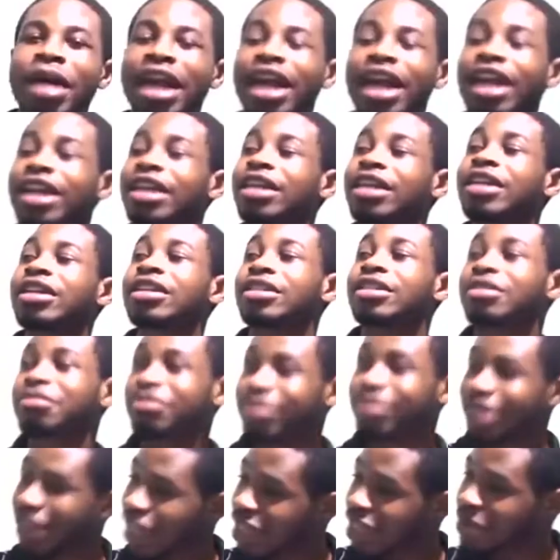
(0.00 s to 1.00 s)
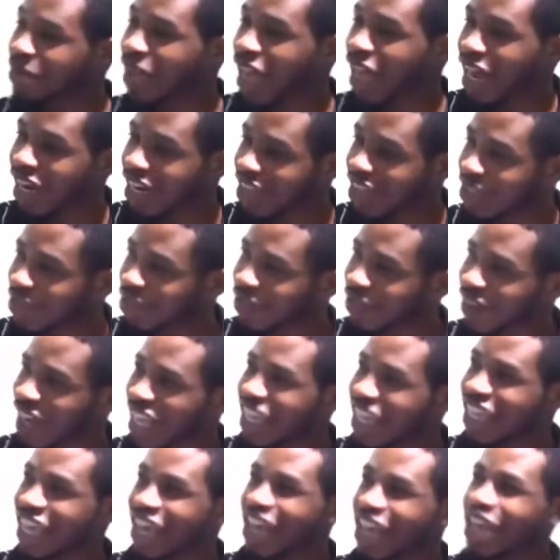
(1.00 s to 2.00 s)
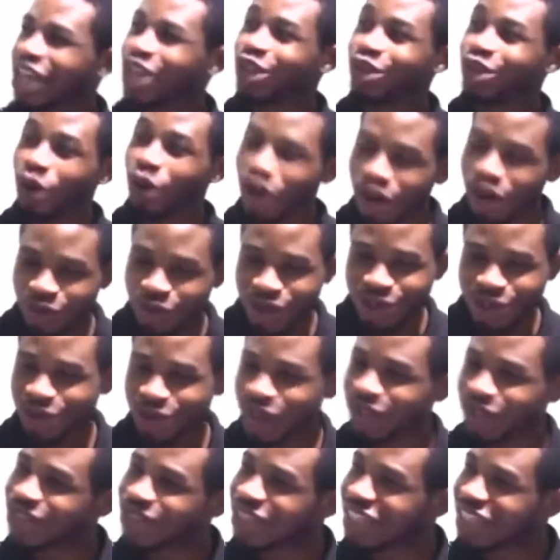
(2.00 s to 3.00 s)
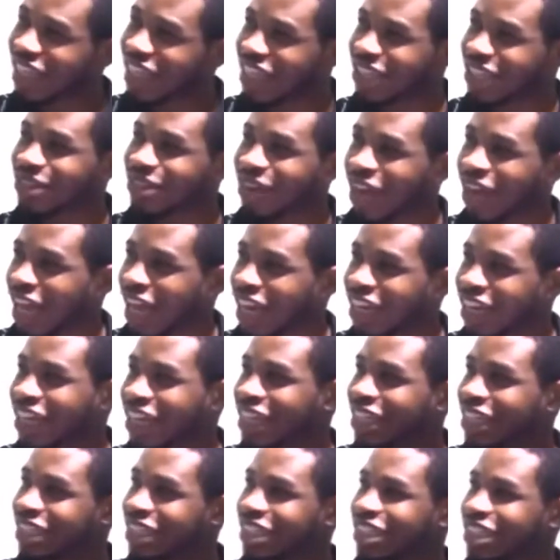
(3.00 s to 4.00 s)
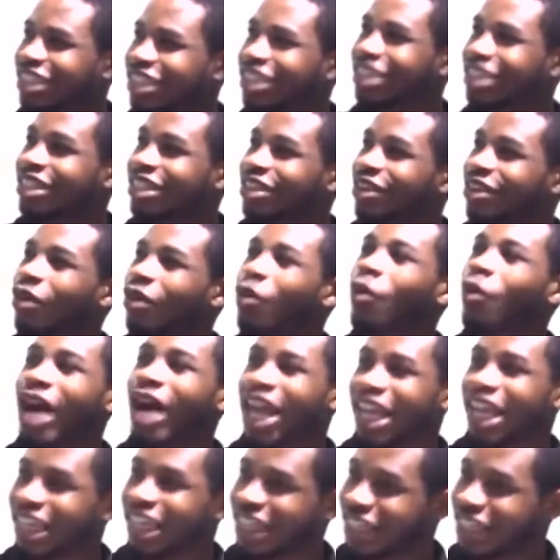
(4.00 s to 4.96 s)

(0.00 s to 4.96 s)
But then let's be honest over here. You always want to get your hand dirty. Why?